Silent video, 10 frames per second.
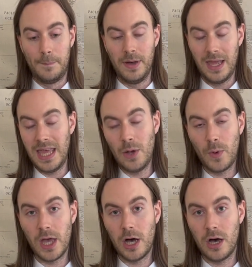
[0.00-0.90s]
But here
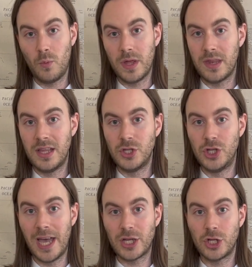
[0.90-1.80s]
we are with an
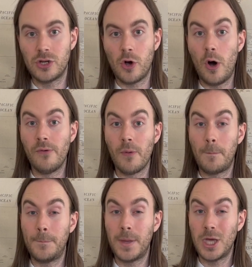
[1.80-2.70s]
injection of
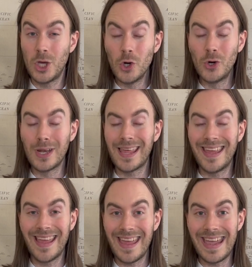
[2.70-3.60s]

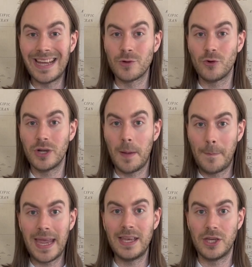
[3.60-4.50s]
purely ignorant
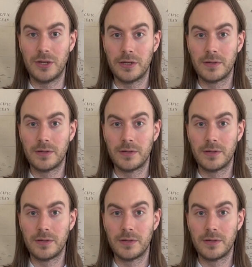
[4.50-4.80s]
opinion.